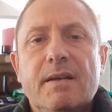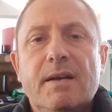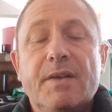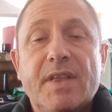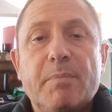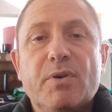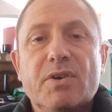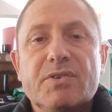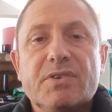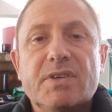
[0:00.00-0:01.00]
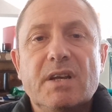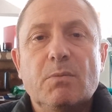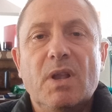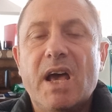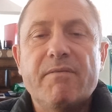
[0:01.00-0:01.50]
And that person said,
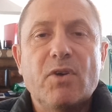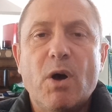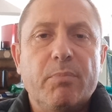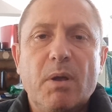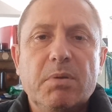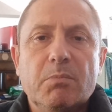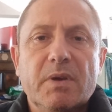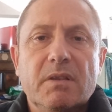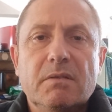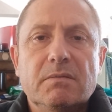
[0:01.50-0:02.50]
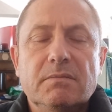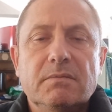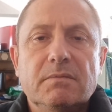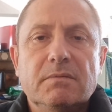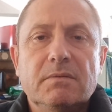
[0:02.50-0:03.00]
well, I haven't got a problem with
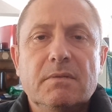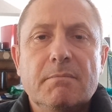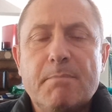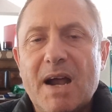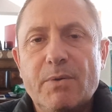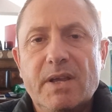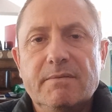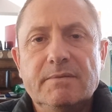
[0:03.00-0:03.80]
Maori